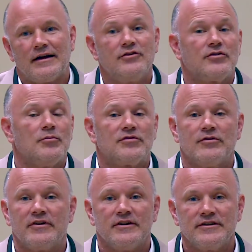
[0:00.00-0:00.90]
I used to almost
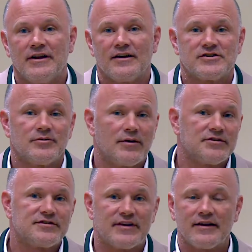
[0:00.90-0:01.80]
feel guilty last year when I
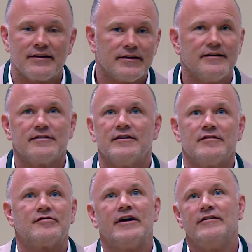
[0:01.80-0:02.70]
was selling things into
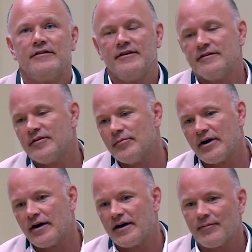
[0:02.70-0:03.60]
the frenzies and then
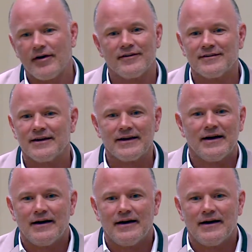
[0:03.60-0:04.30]
buying them. I was like,